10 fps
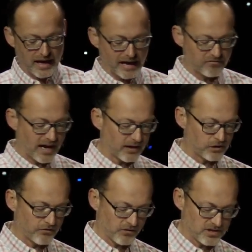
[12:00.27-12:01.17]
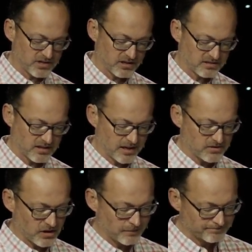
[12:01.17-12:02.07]
high value for us here today.
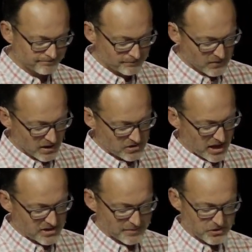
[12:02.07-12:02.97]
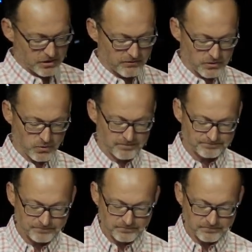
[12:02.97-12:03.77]
So, John chapter 2, verse 1.